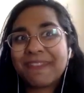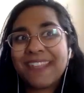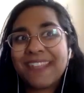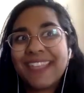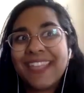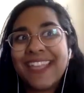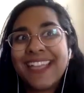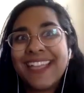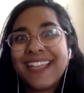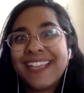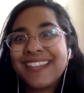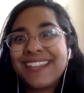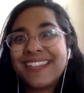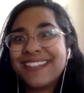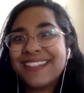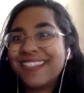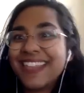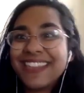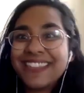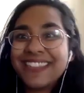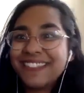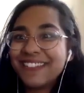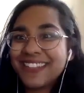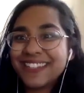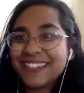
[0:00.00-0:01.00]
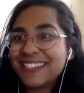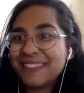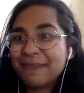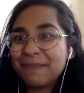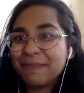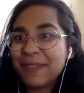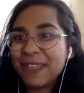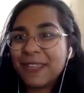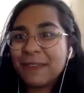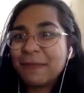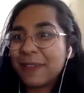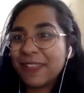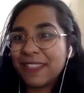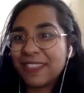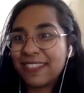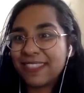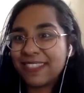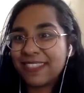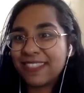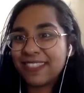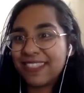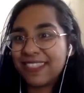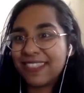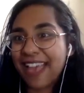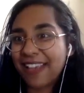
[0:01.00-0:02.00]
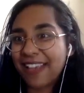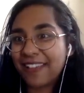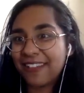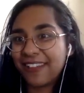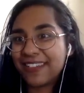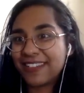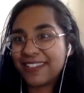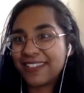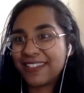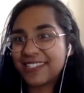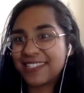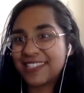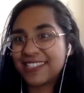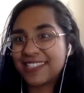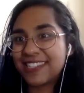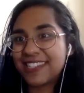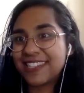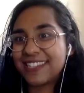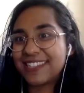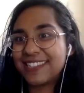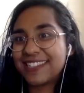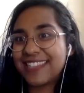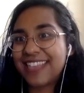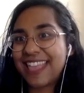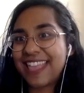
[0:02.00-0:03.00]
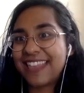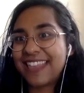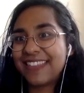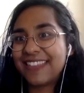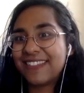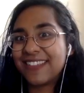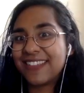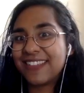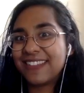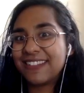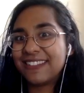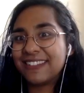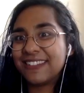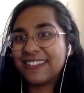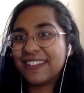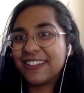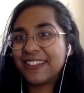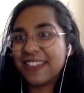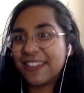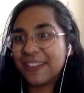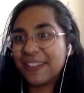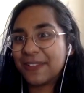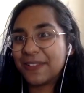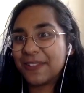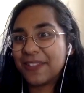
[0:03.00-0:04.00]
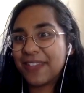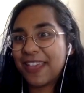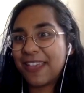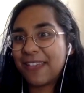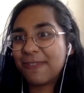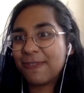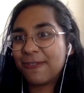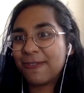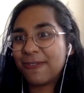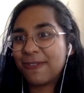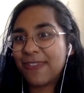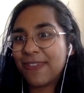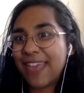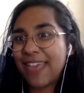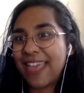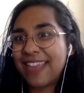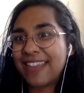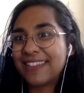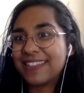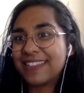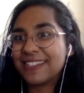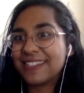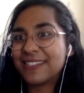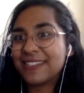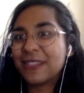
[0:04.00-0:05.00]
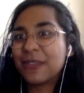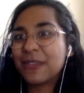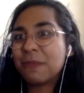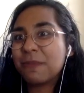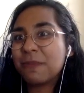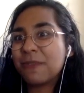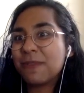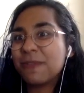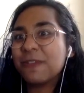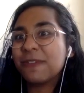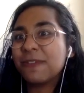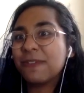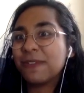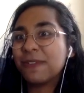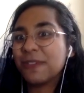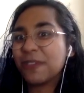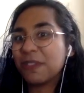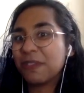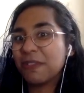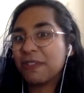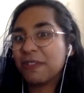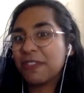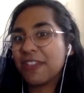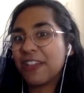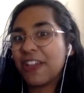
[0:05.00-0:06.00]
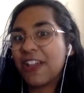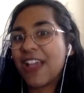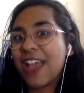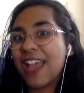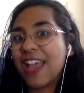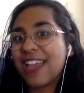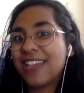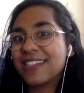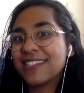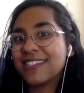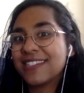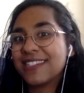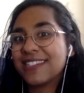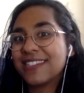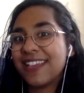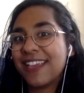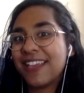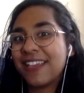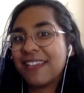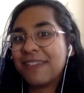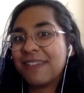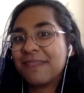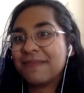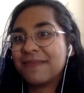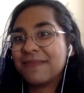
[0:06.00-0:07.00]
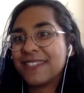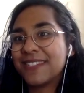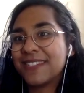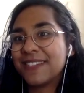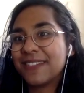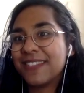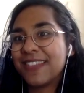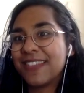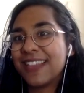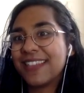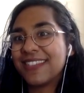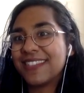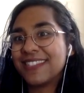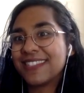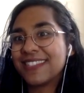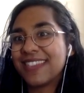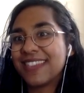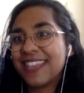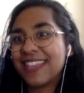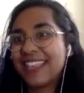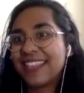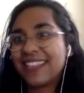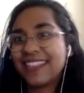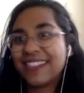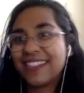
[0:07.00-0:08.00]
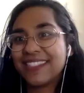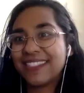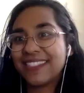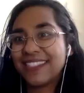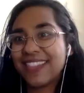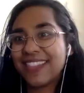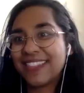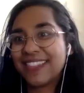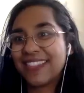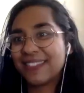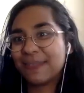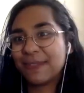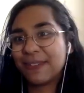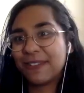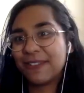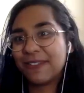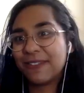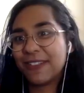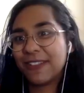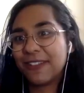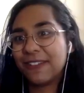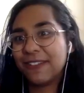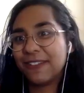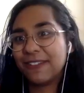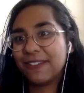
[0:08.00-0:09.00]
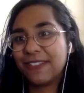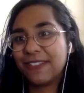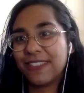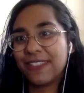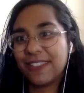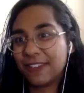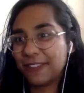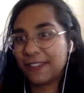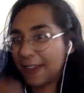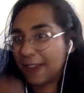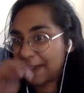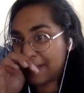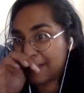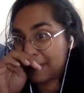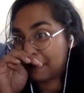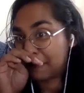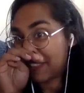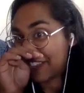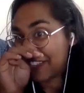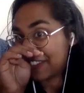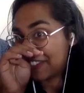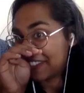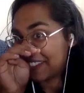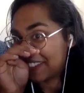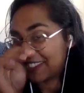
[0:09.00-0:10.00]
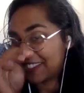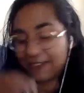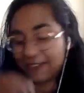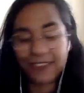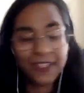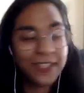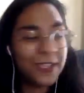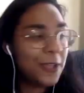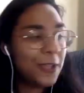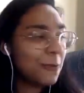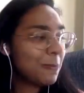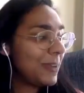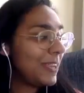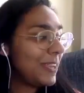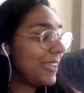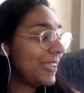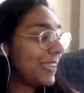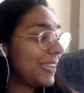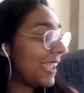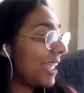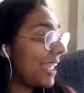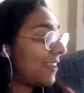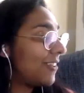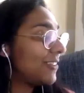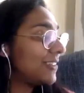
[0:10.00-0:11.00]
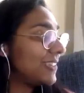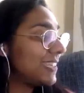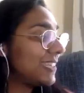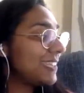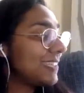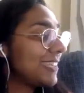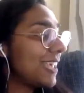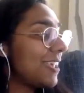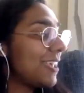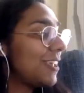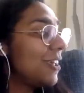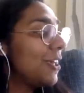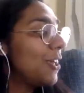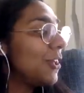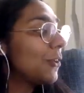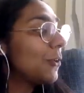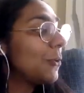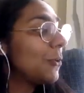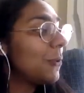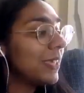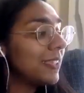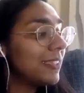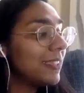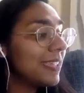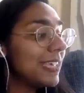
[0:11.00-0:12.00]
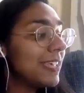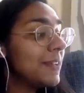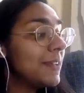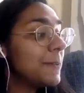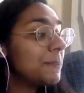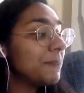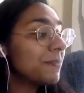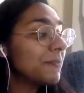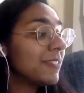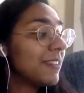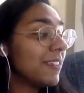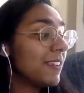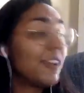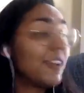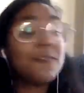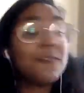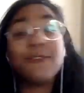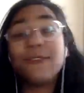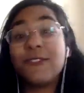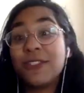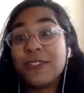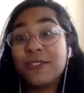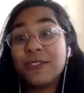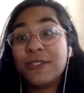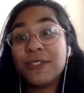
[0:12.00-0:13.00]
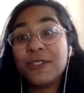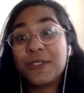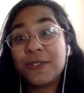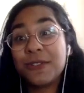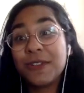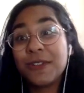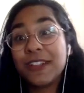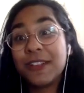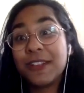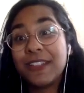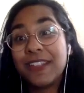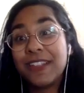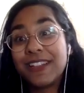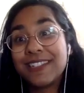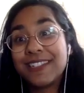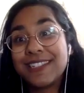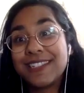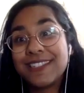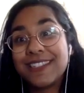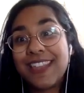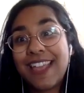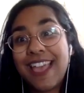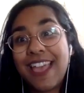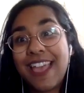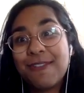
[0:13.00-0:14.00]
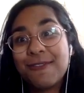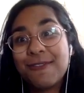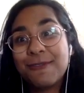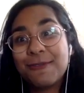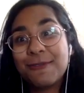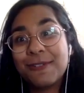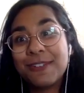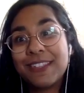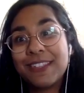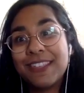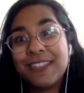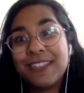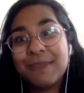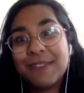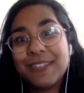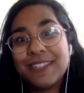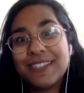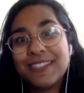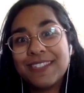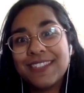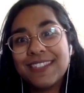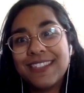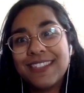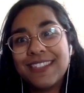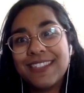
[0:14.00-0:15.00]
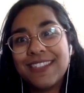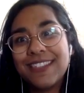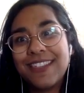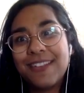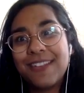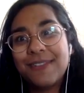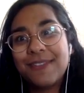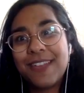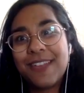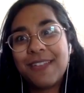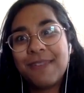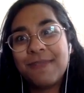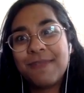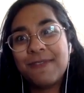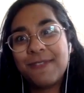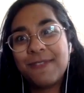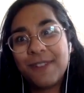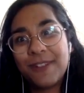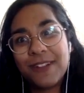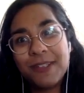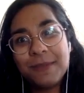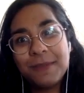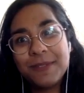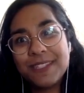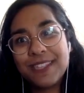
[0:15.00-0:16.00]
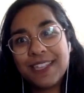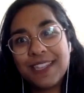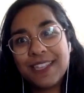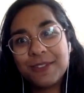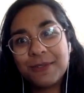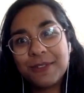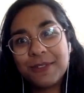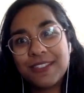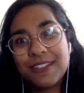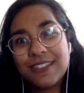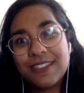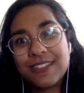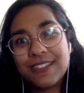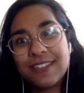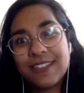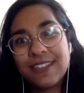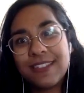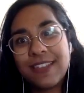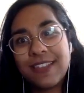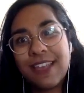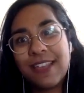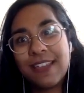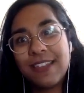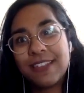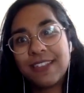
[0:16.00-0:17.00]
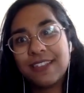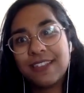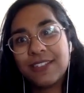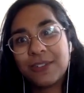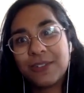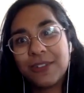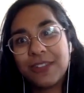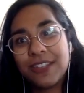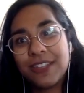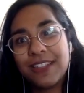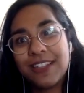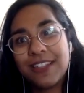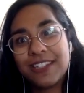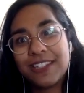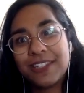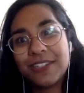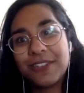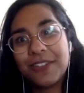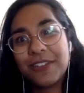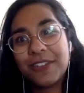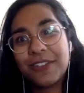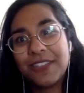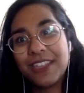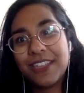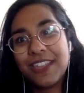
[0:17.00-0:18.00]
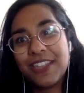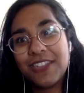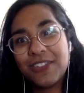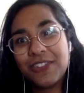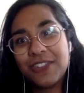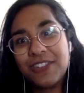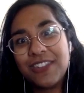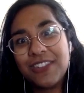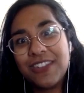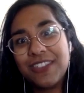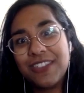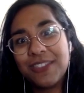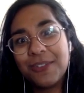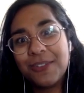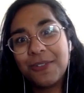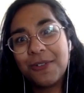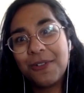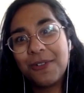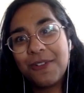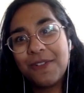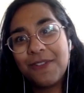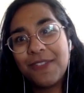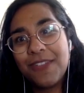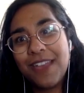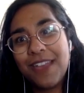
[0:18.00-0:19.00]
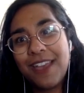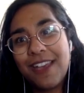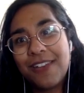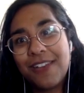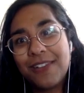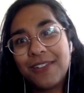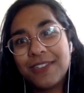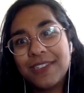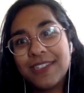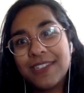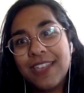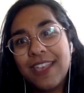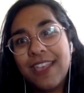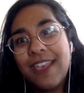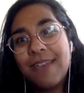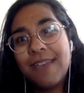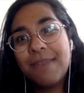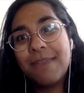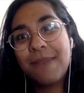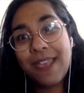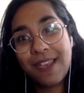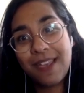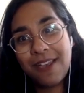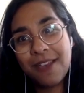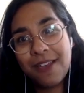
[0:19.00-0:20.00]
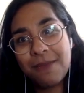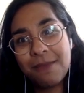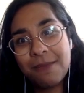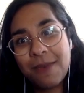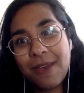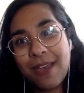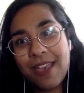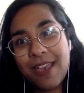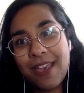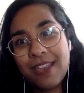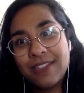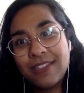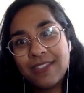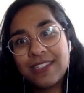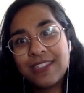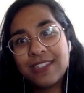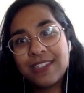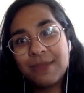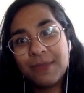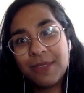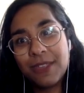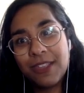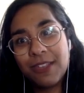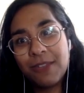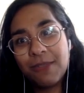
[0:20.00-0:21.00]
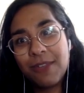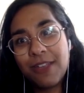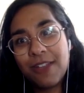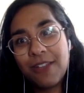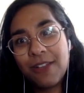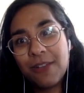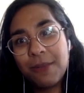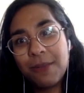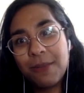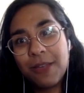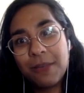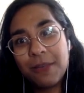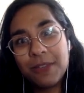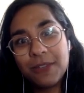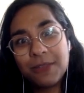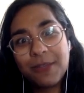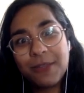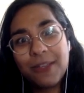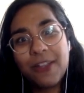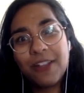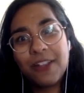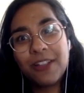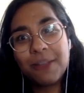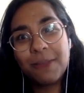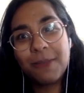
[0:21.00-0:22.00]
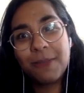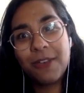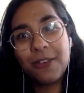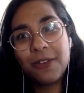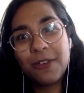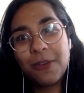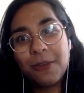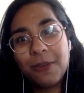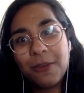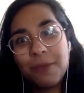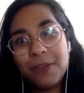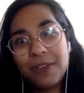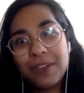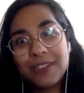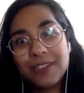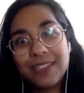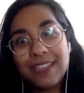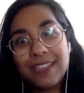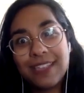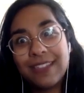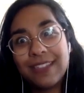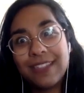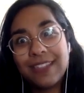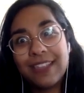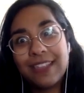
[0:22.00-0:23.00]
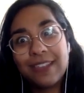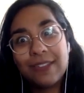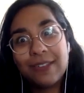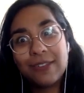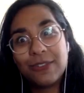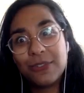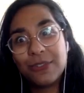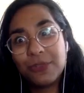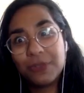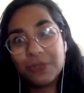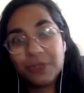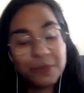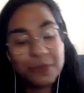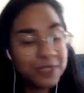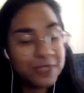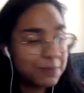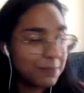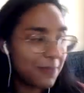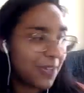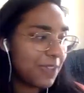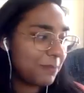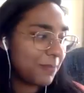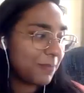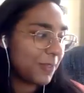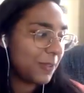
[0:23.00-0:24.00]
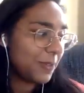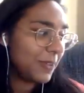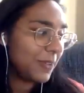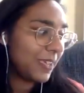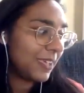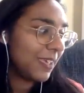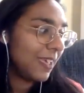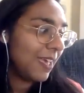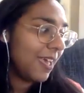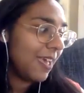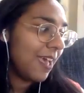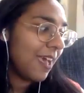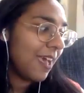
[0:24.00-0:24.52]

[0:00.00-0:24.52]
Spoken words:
And then you get to be with that consciousness, and you can look at your life, and it's so beautiful through their eyes. So that's one of the greatest pleasures of reading. And I'll just say quickly, a few story collections that I've really recently loved. I'm very obsessed with this story collection called The Kitchen at the Corner of the House by Zatamilian writer, published by Archipelago Books. It truly was mind-blowing.